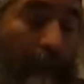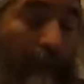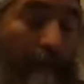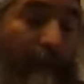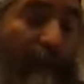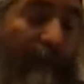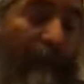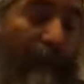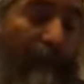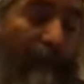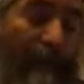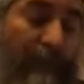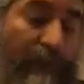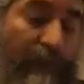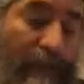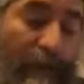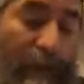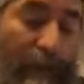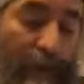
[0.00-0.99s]

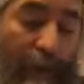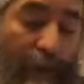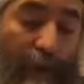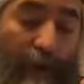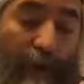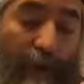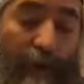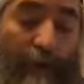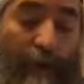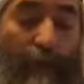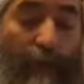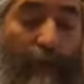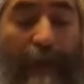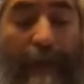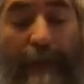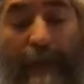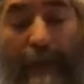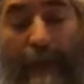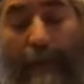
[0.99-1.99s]
because
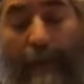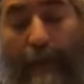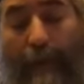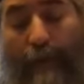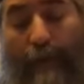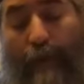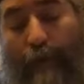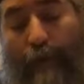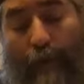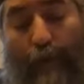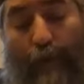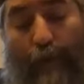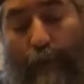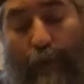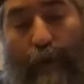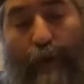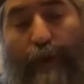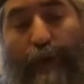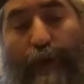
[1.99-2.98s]
when the
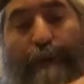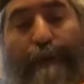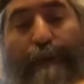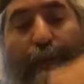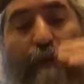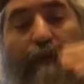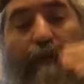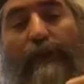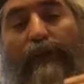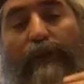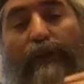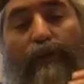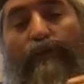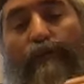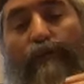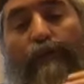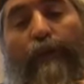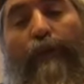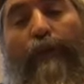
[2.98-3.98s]
more
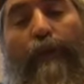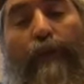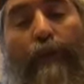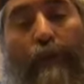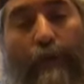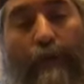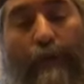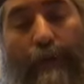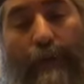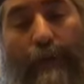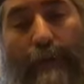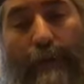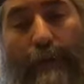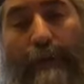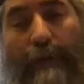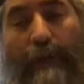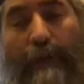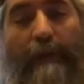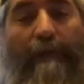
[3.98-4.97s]
spiritual
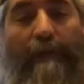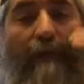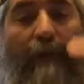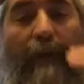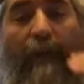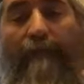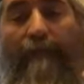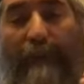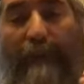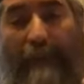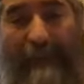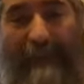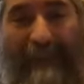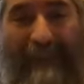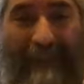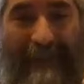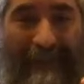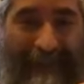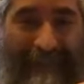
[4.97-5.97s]
the involvement
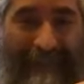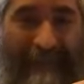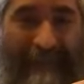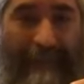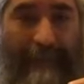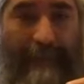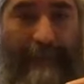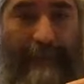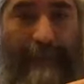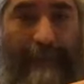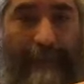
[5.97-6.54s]
is,